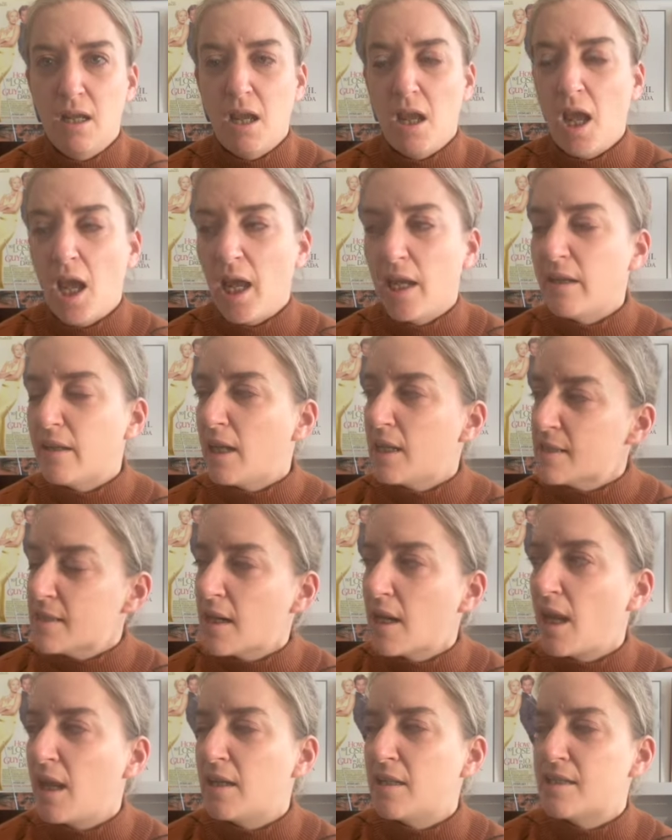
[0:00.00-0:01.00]
and
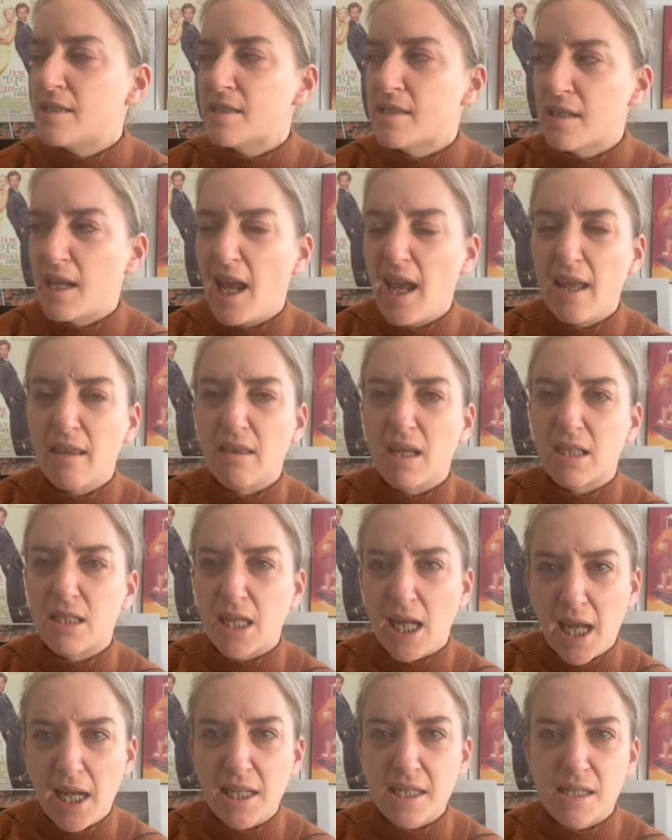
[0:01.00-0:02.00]
doesn't understand that
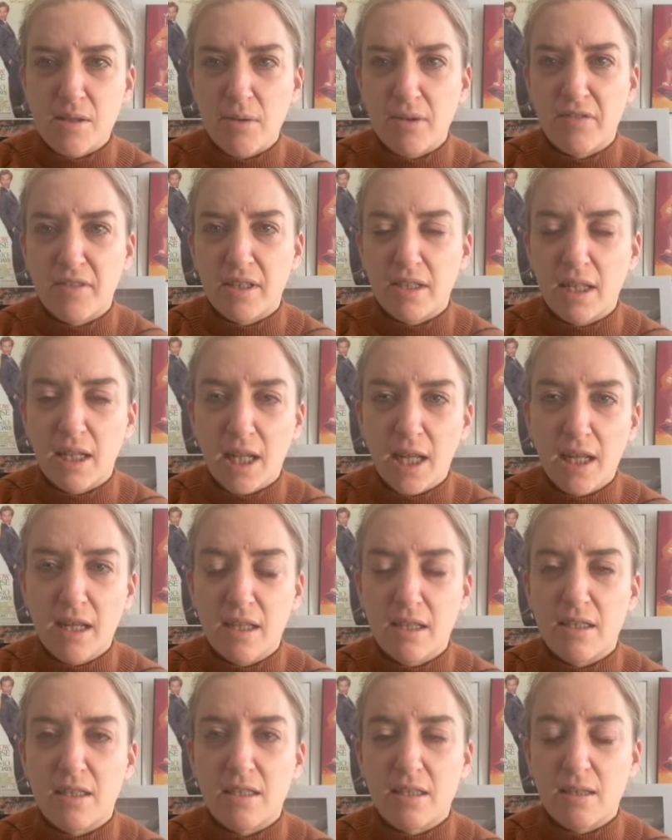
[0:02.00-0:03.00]
Taylor Swift
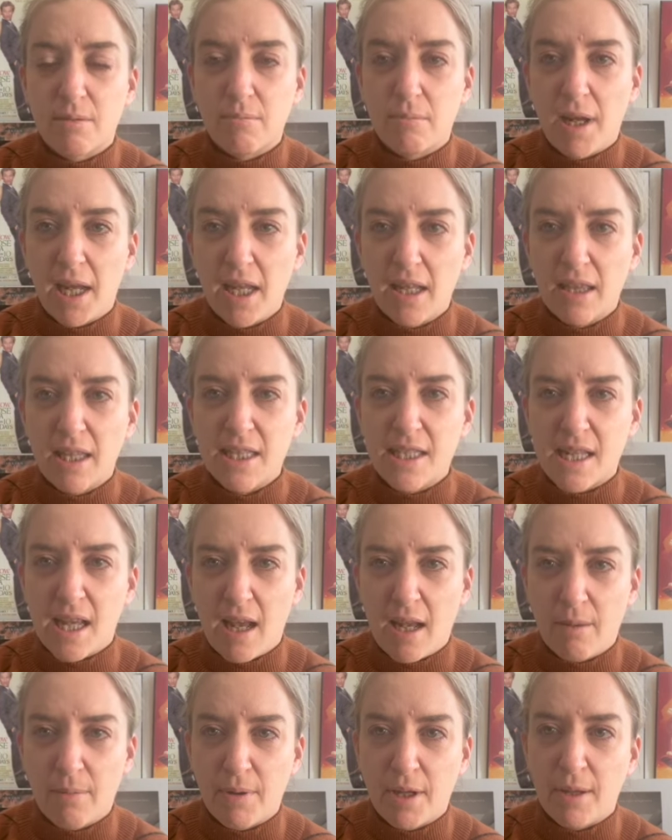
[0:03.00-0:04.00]
needed to make this
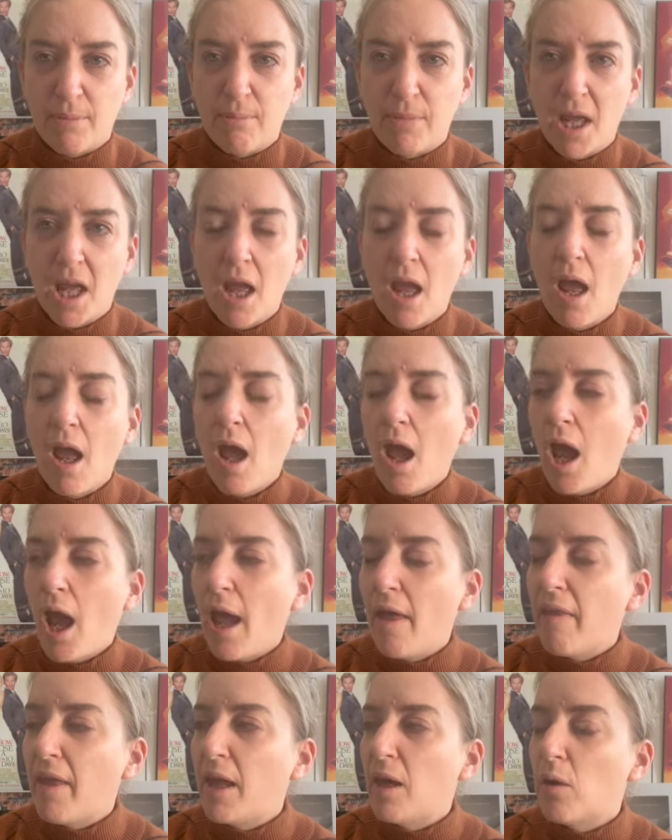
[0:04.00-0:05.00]
album.
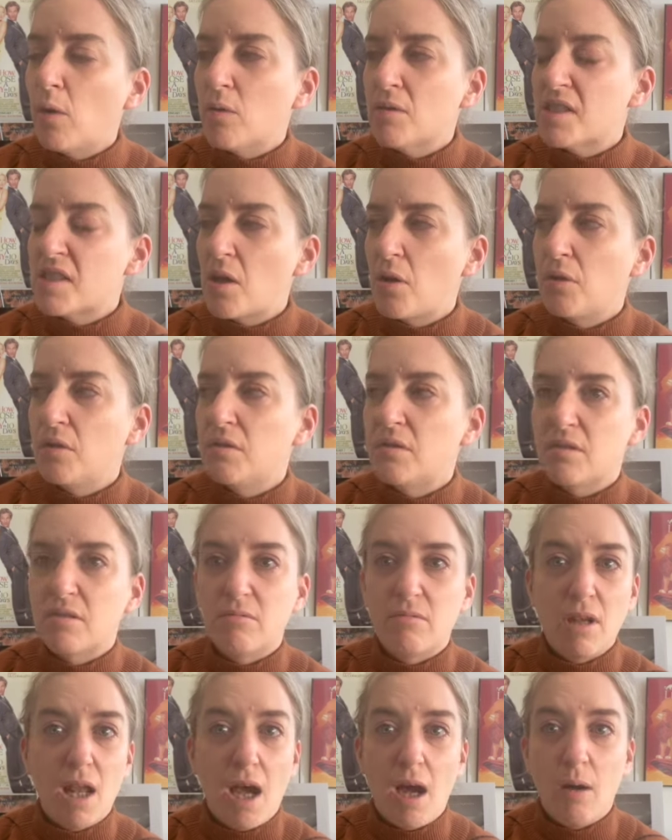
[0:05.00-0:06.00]
And they also
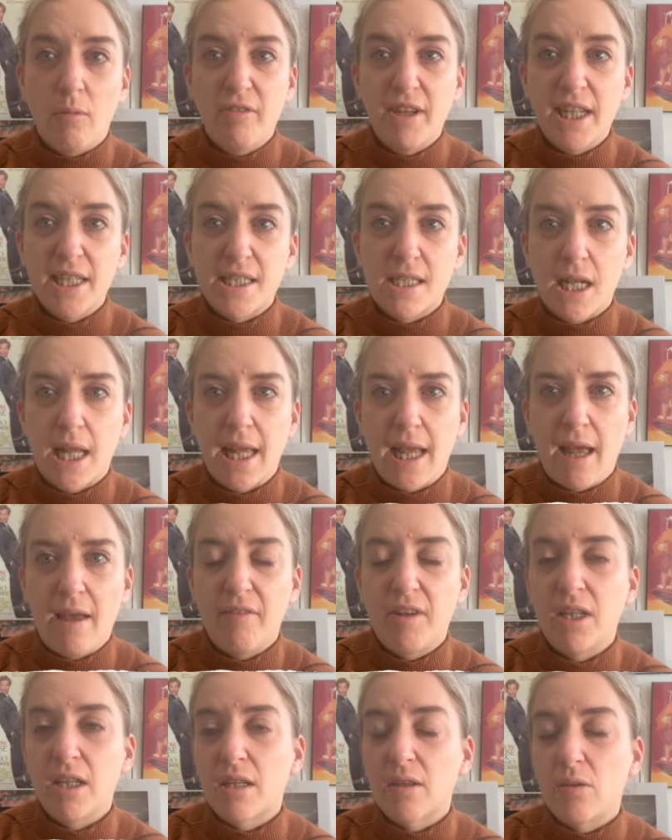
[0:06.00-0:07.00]
obviously
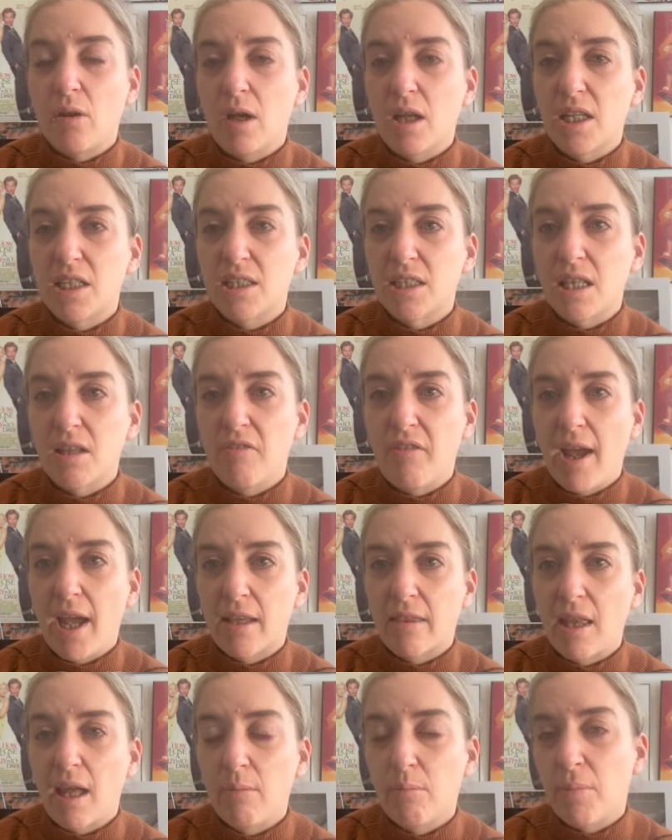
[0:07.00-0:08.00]
haven't acknowledged the
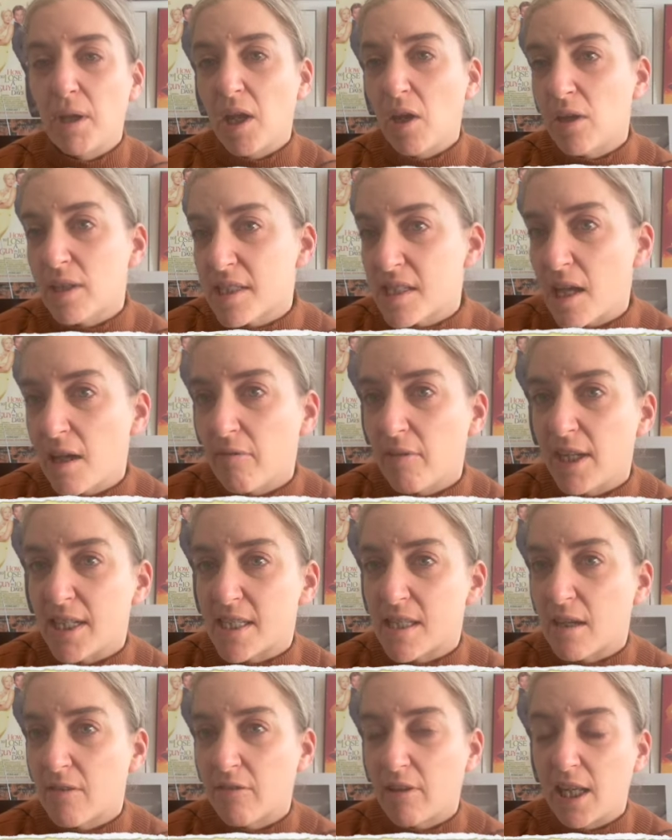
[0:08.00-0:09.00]
fact that Beyonce
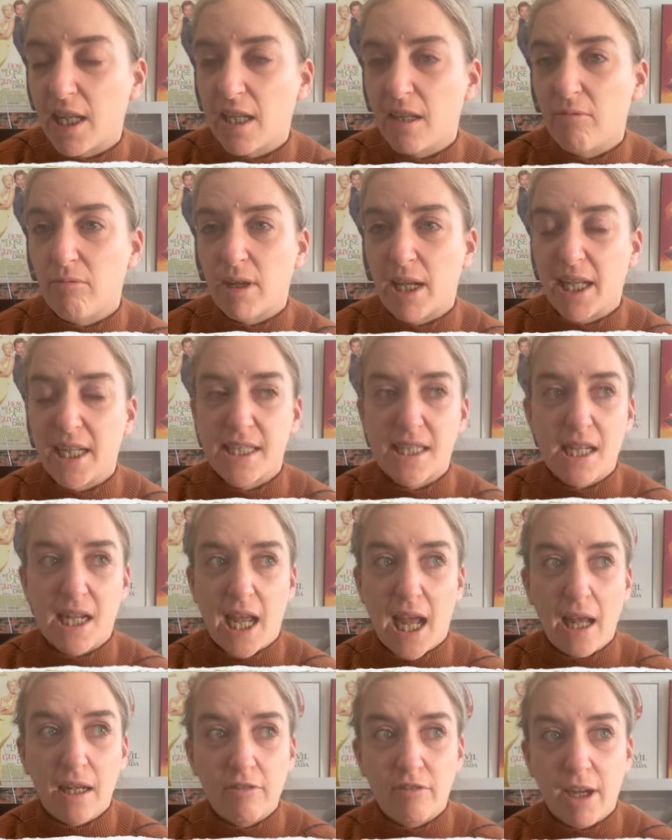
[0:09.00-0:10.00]
recently released a
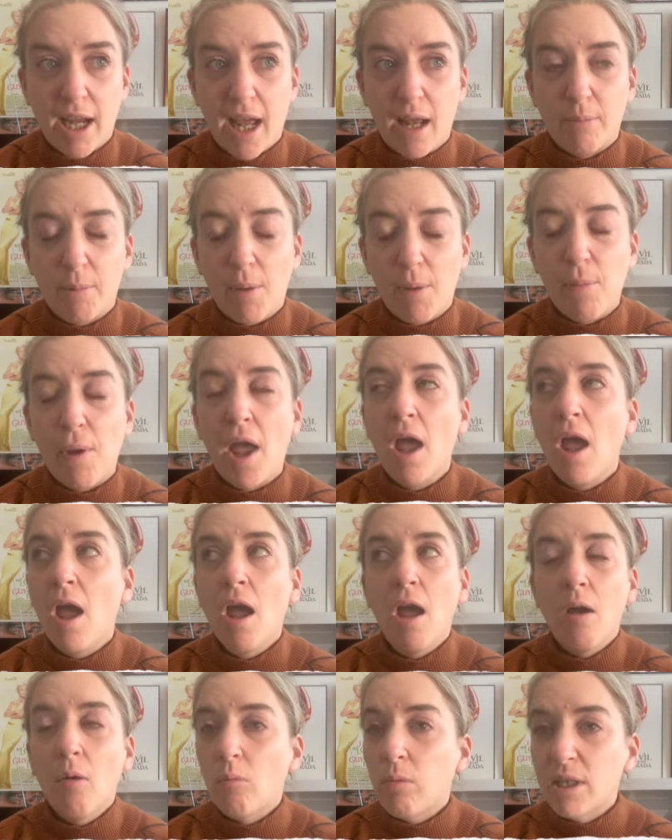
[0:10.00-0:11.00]
country album,
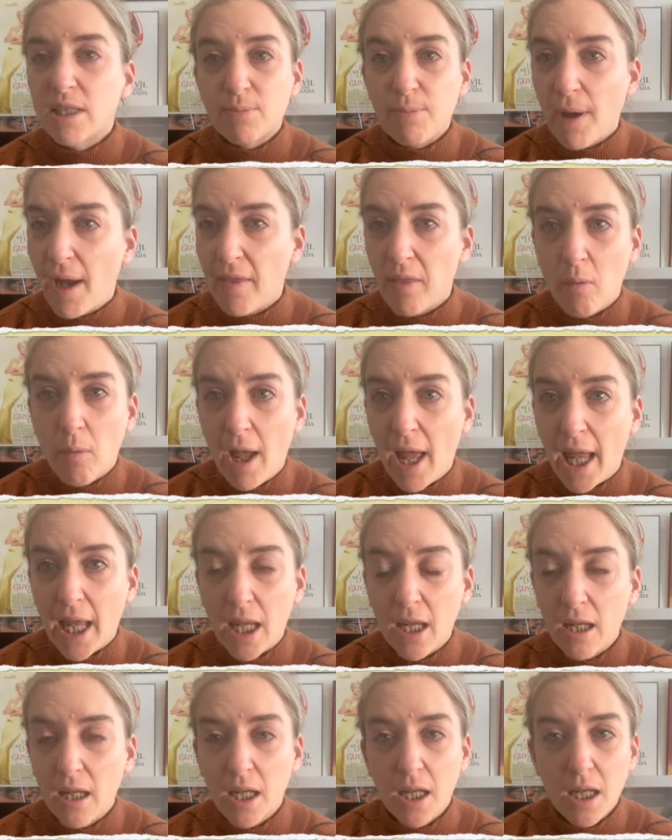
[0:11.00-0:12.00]
which, by the way,
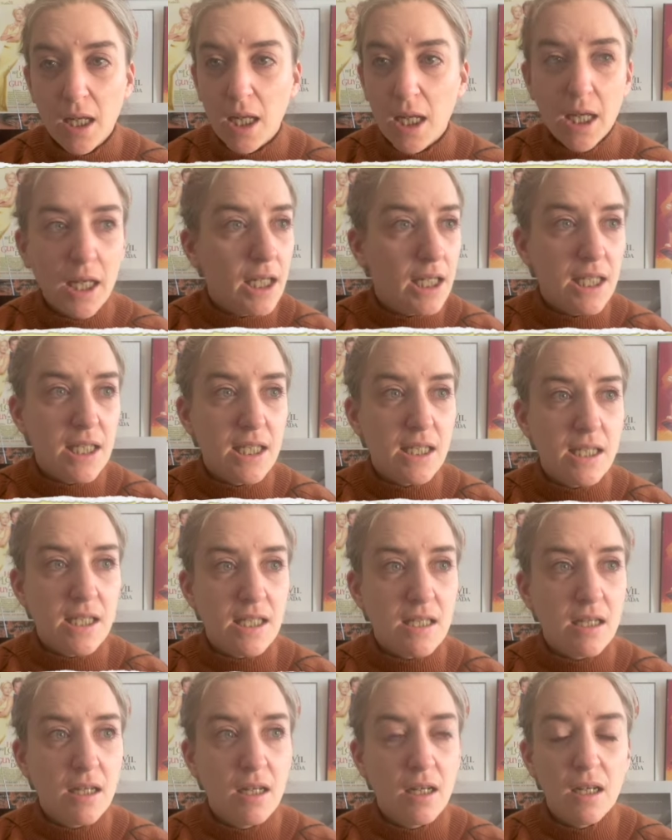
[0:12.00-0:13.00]

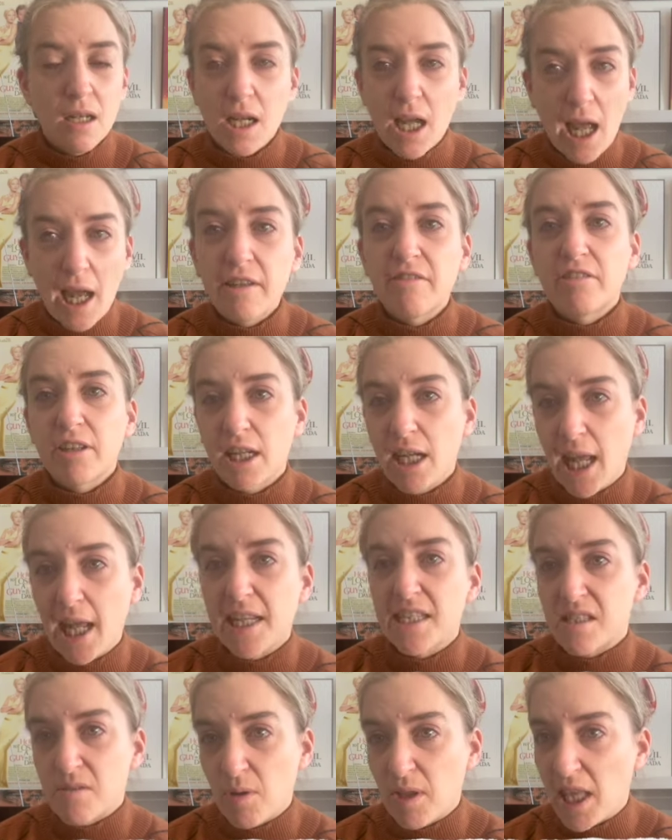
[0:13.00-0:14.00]
is country
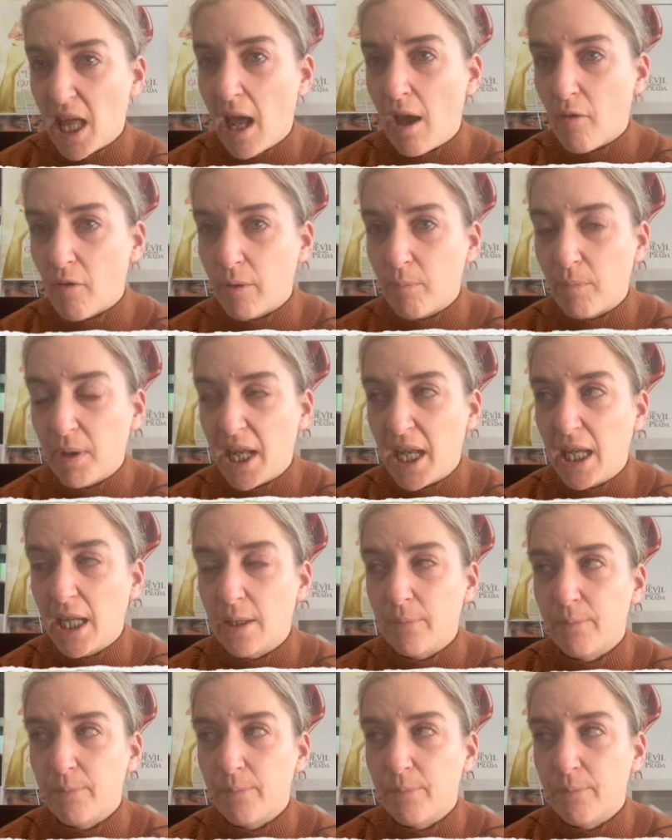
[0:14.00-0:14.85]
laced with R&B.